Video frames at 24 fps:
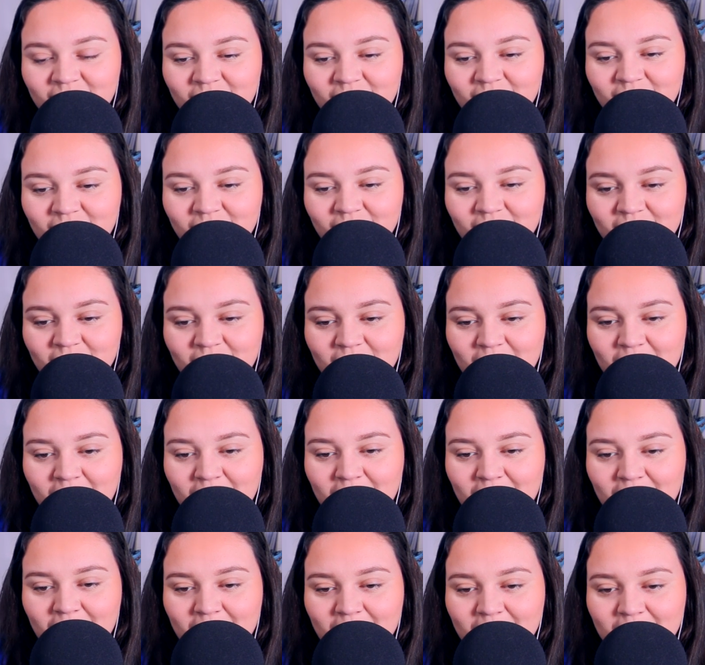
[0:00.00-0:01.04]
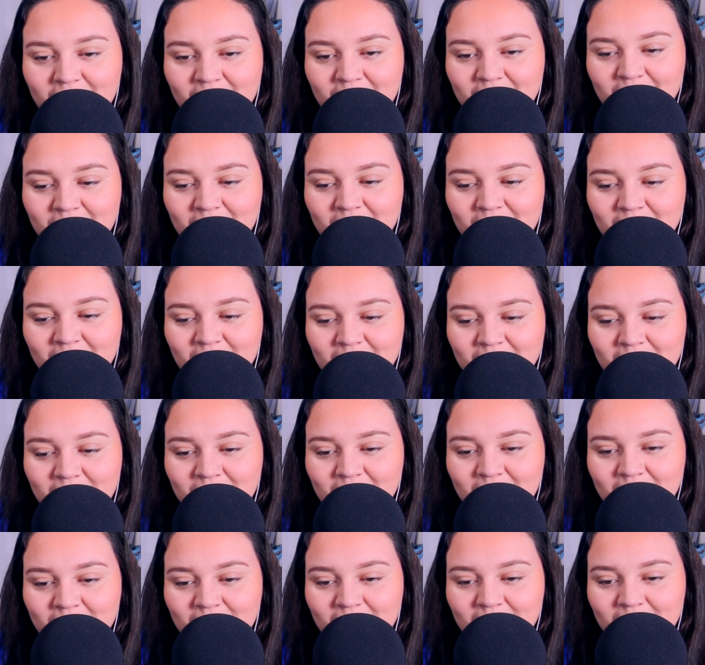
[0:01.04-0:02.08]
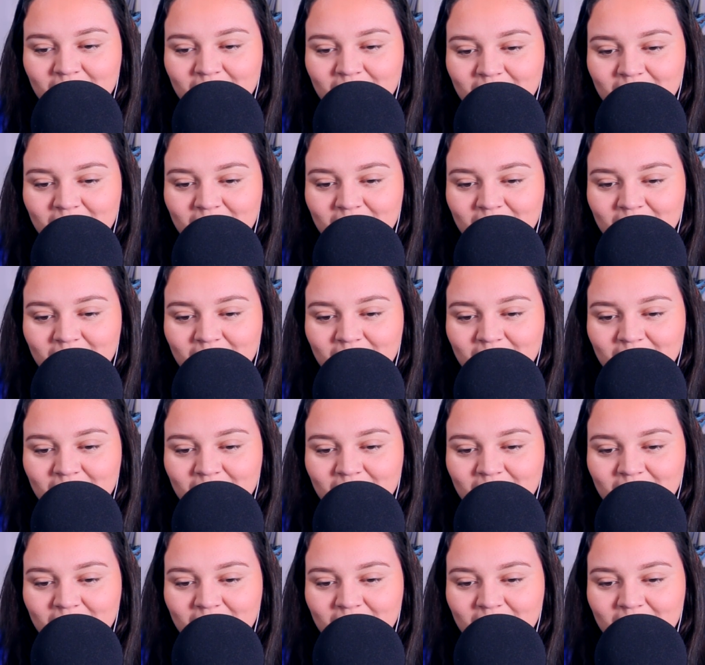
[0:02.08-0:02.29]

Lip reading: The person shown says nothing.